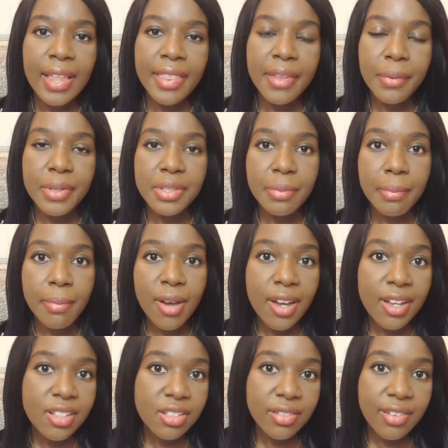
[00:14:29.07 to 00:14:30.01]
there was a
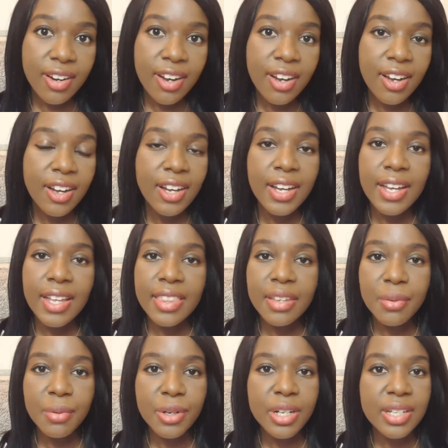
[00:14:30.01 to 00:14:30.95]
murderer,
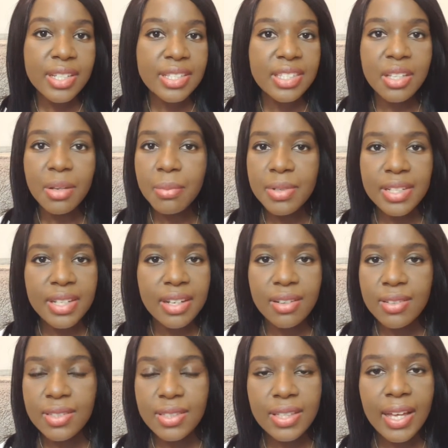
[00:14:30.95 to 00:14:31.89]
there was somebody
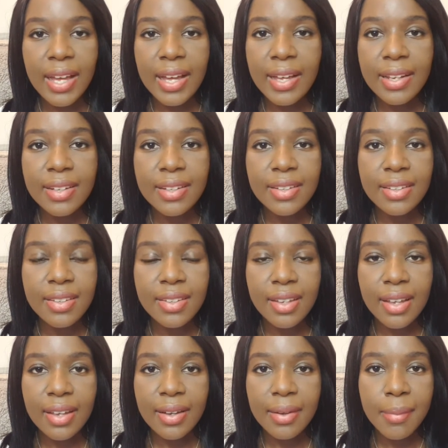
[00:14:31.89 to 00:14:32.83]
else, and
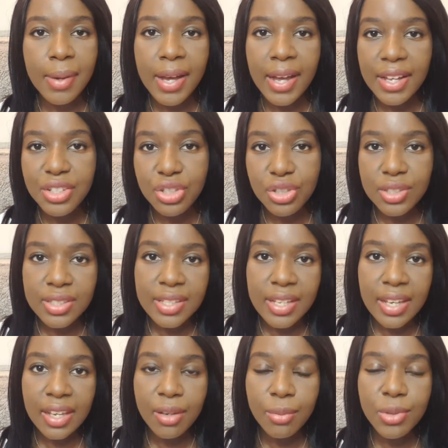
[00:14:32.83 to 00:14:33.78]
I had to
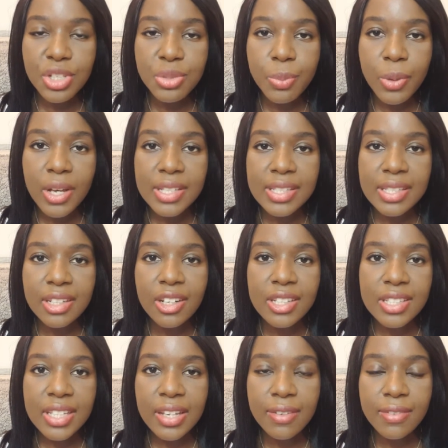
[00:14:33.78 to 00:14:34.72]
say which person
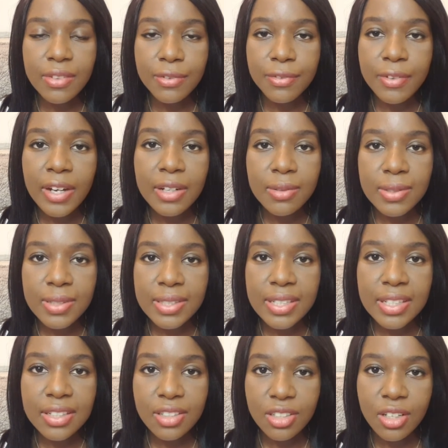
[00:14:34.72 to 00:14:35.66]
I'd give the final
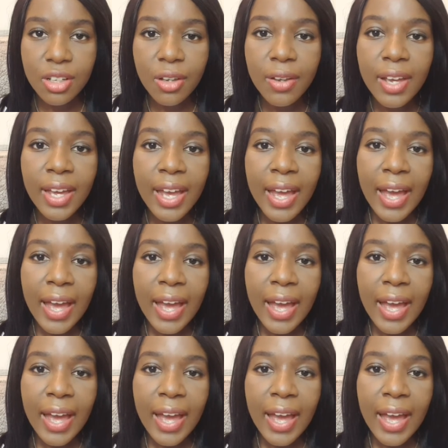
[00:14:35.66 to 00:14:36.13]
seat to.